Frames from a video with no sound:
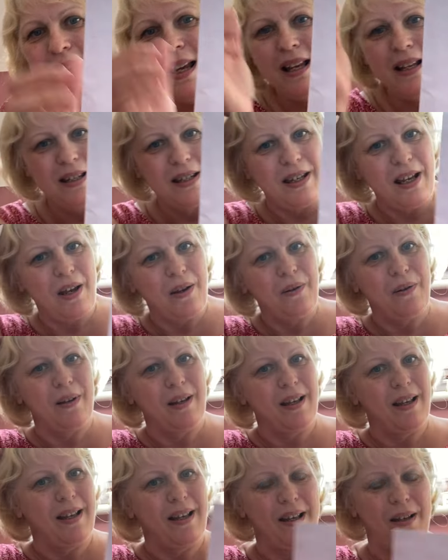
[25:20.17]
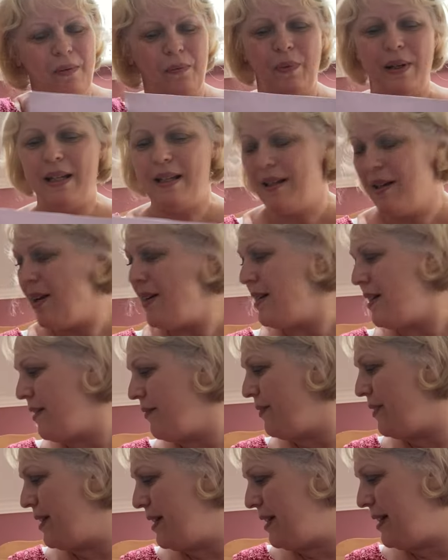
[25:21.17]
So we signed up
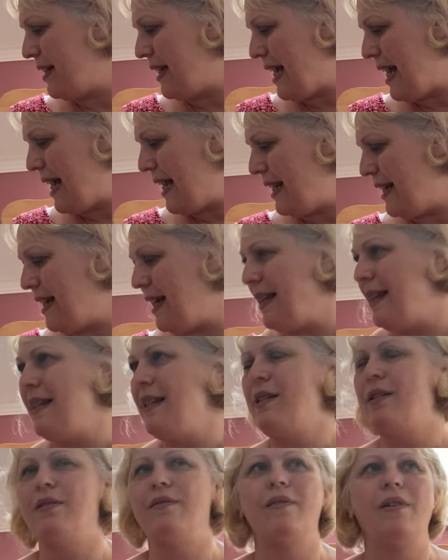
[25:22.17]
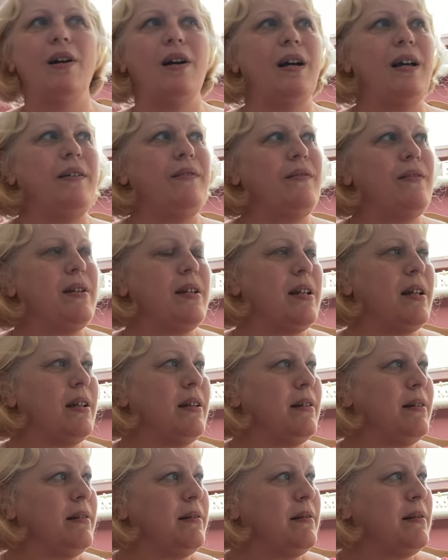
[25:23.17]
for this again, and this arrived
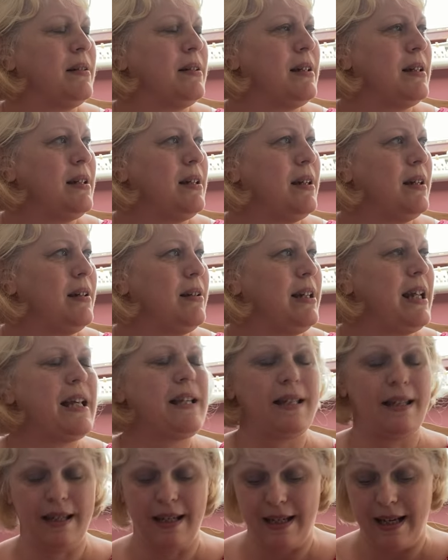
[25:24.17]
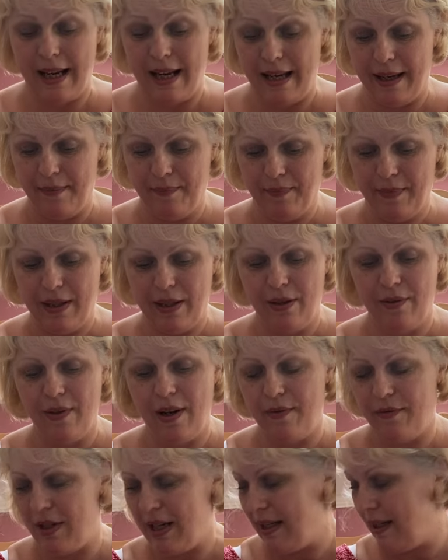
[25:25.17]
yesterday. This
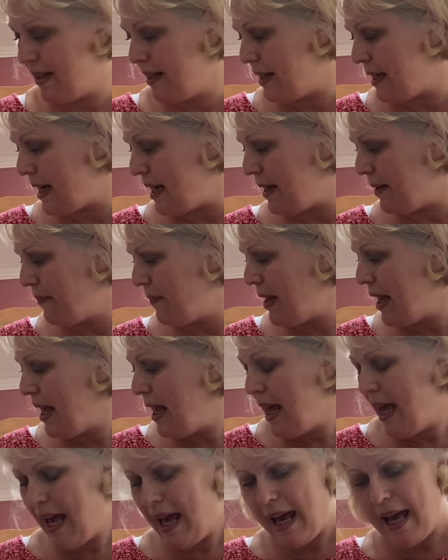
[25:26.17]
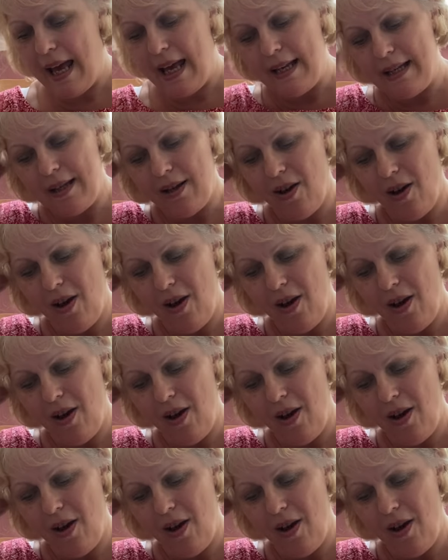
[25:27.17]
arrived yesterday, and